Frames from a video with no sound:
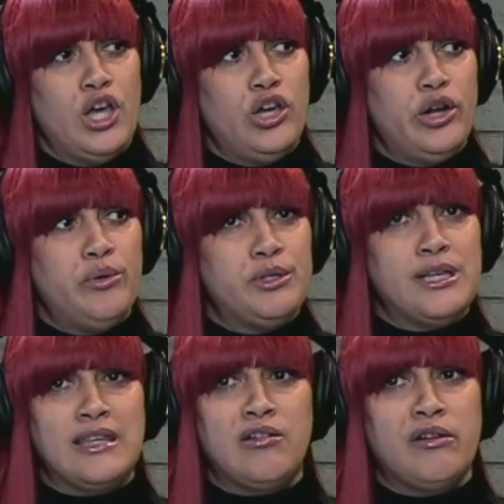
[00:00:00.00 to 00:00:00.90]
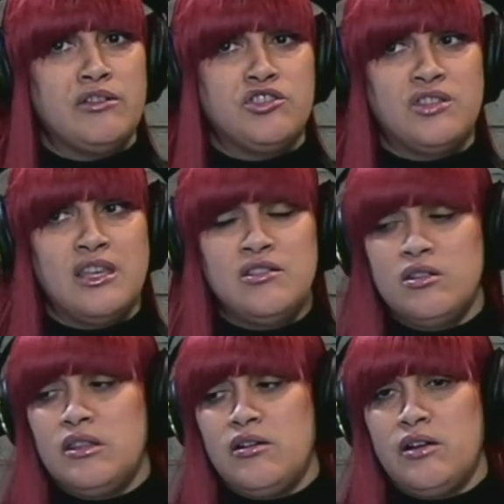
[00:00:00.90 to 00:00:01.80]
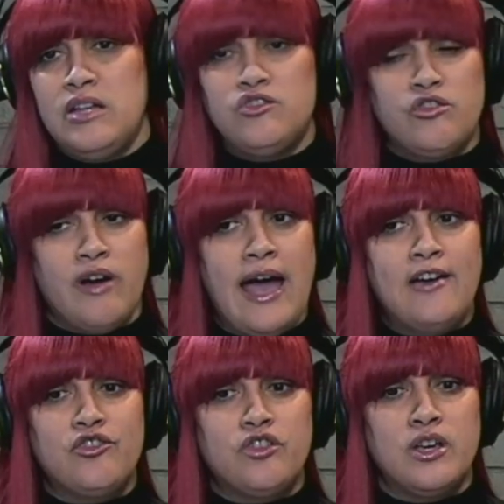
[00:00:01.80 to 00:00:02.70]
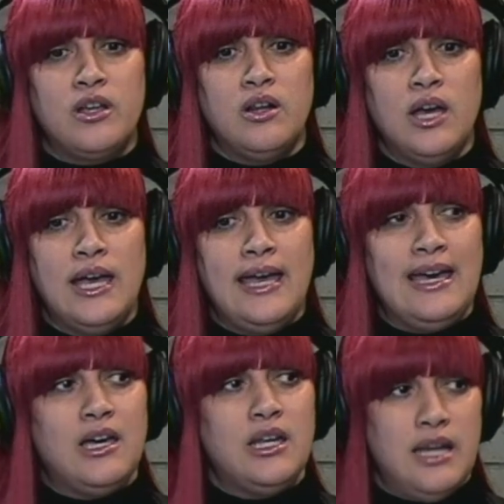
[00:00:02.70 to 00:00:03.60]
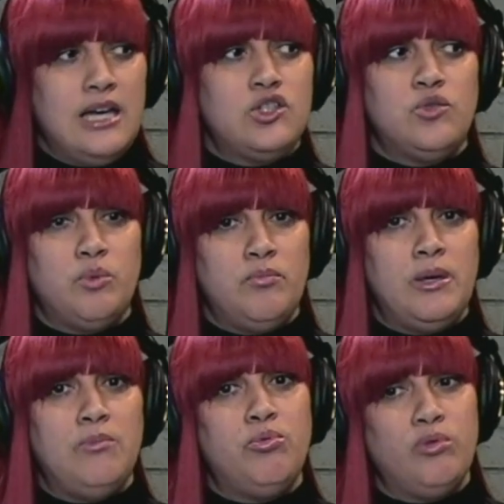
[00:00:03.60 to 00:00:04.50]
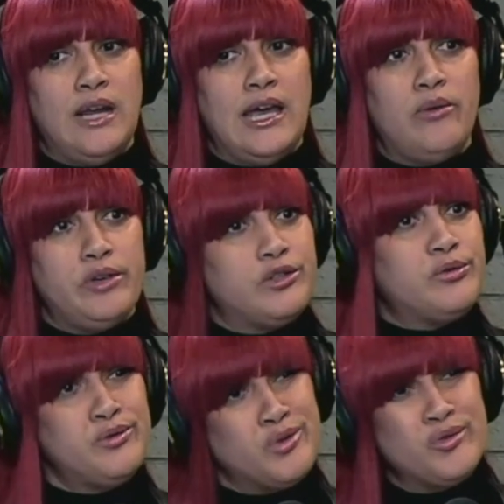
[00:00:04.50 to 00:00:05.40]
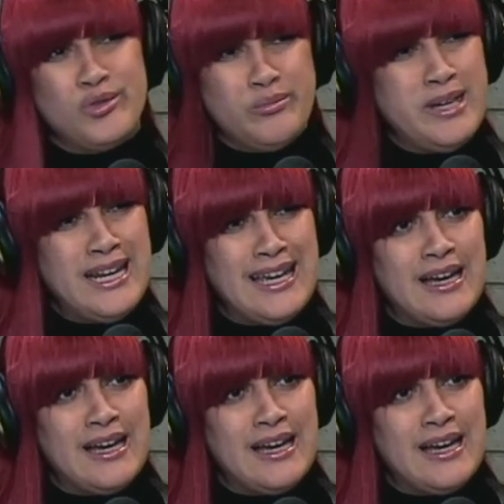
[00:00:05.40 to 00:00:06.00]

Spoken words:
You know, it's like their interaction and connection with people now is through social media.